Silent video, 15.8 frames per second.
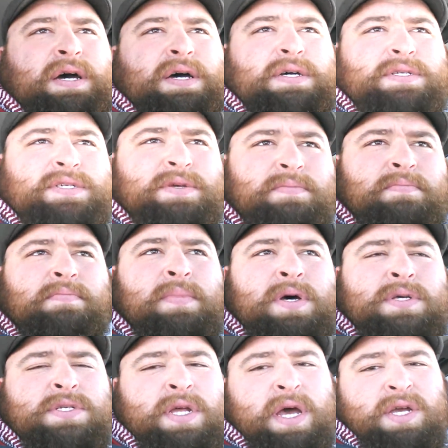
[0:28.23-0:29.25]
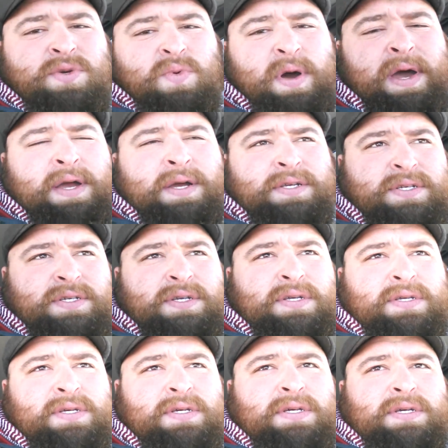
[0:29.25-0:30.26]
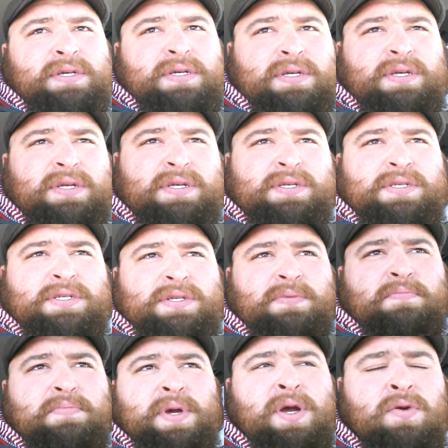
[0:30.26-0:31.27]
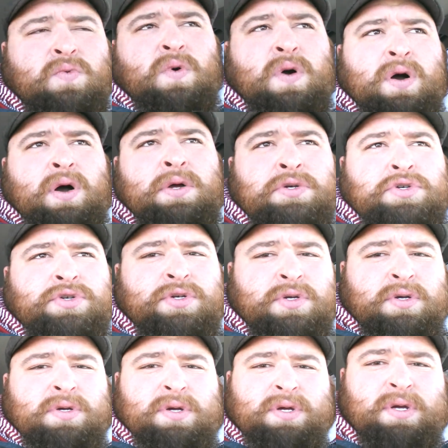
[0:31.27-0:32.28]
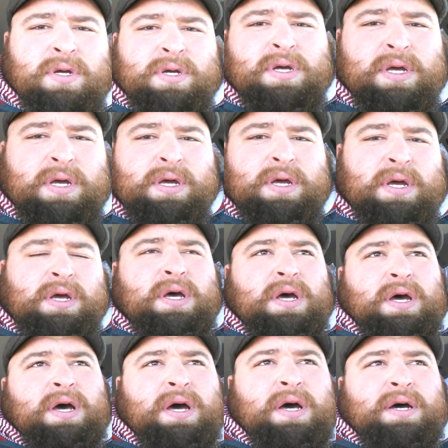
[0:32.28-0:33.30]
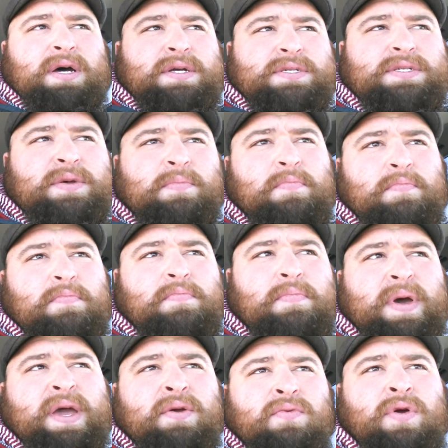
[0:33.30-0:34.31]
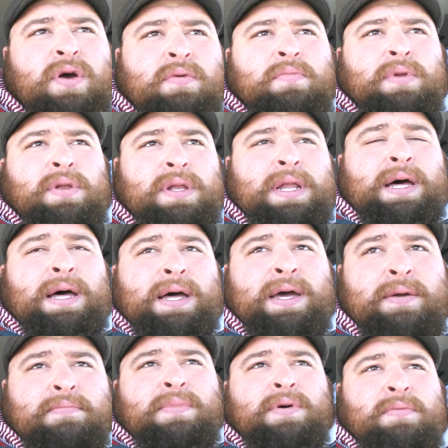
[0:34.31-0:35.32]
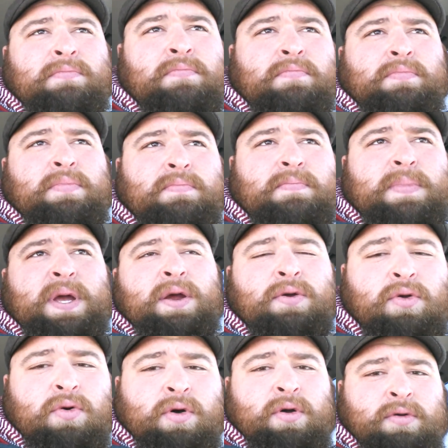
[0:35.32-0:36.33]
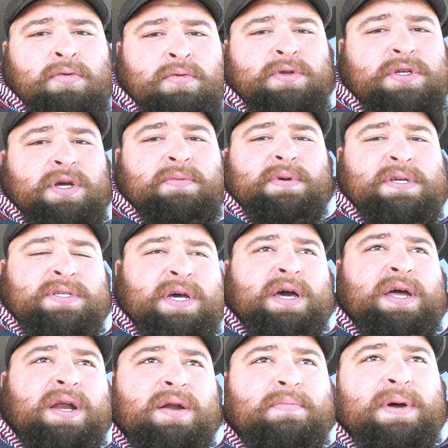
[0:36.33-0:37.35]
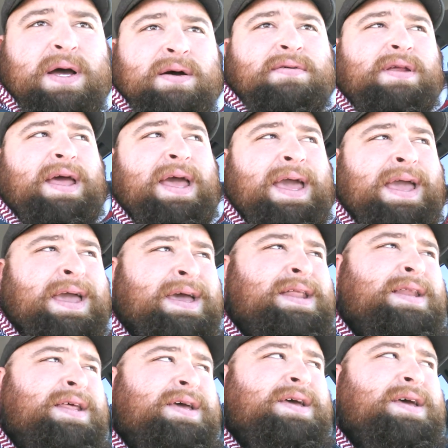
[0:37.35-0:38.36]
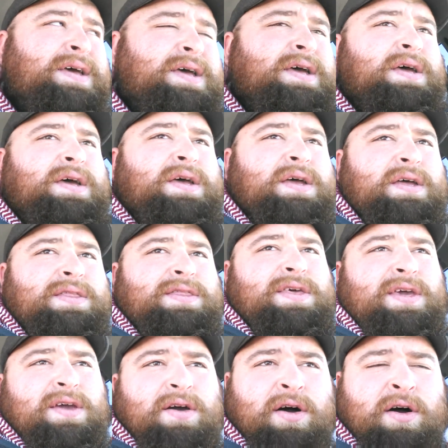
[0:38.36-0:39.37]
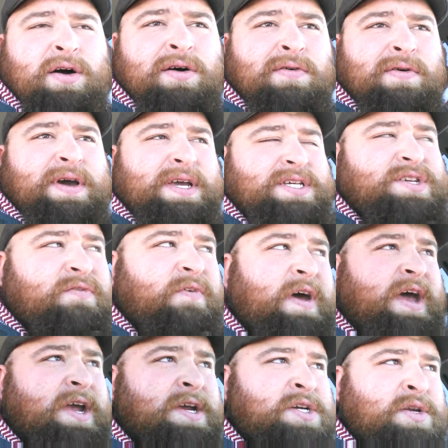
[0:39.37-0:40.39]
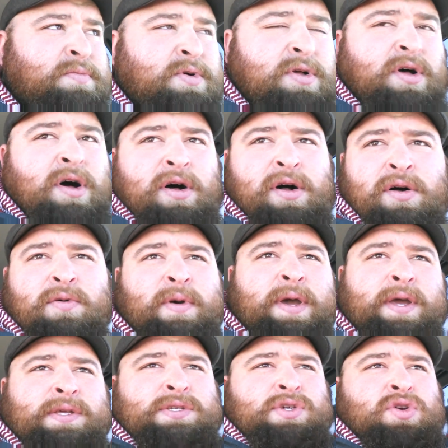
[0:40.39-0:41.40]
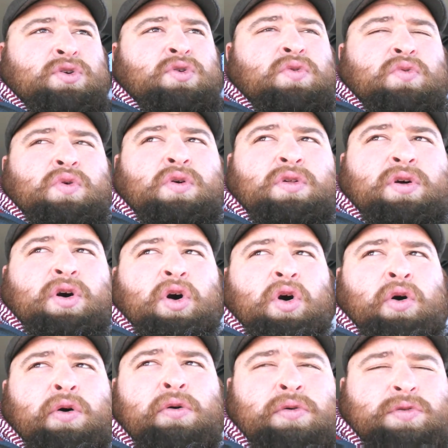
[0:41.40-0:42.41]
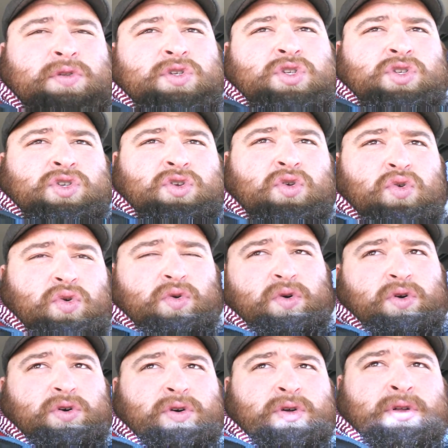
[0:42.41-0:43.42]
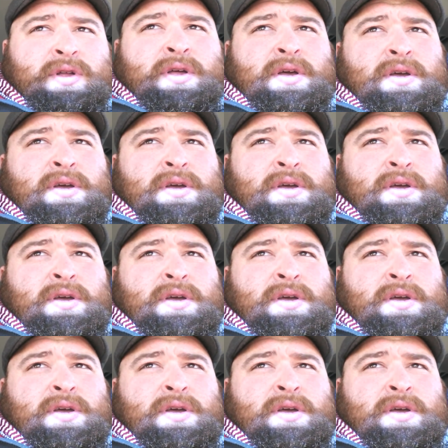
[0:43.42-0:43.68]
some mustache wax, some beard wash, some Bay Rum Lime beard oil, which I'm excited about, and the always fashionable, always cool, old school